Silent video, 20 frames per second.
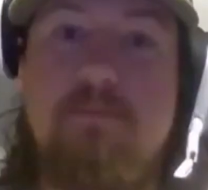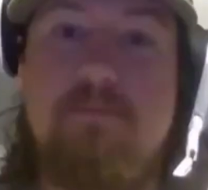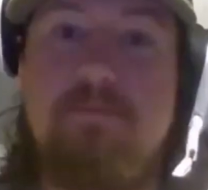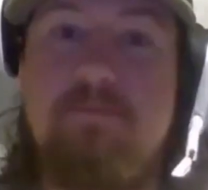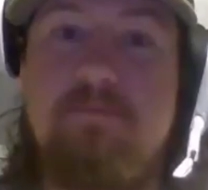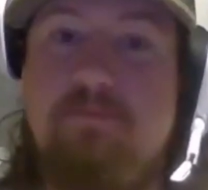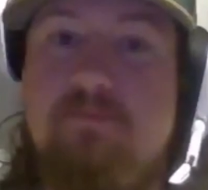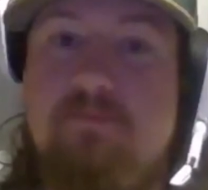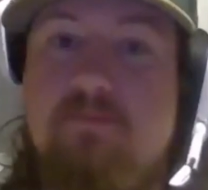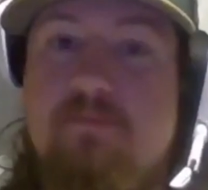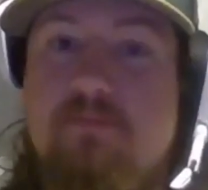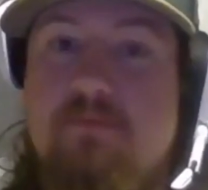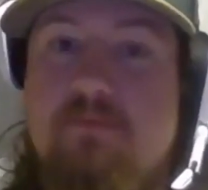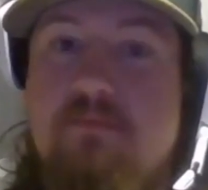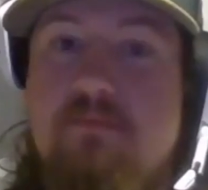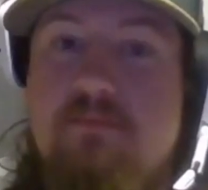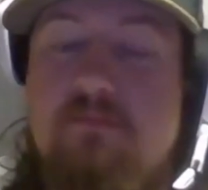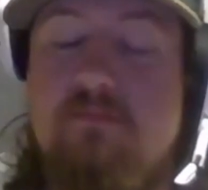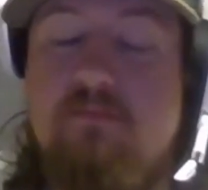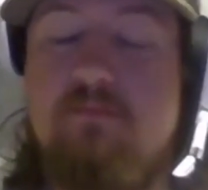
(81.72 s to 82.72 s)
Those people
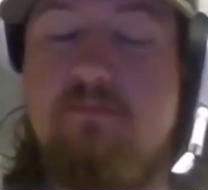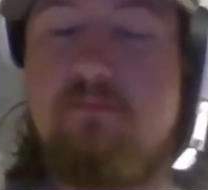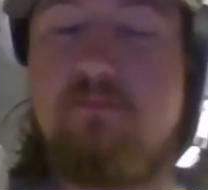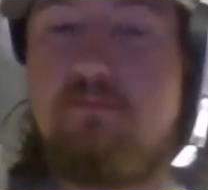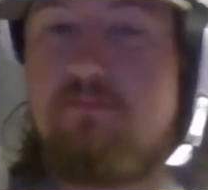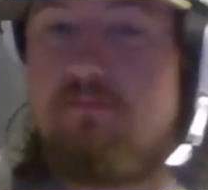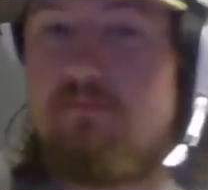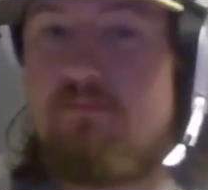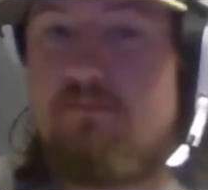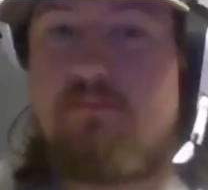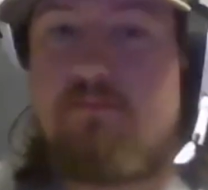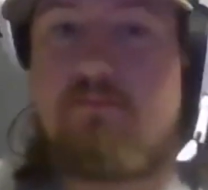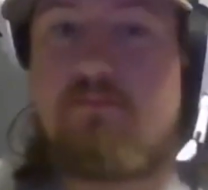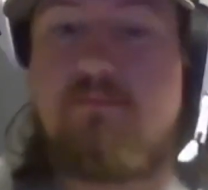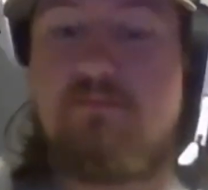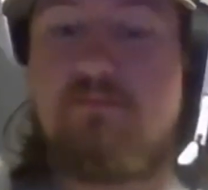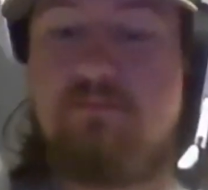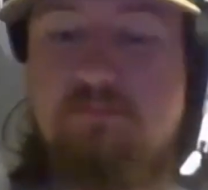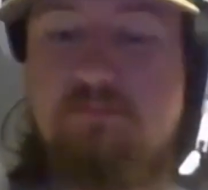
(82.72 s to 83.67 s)
survive everything, supposedly.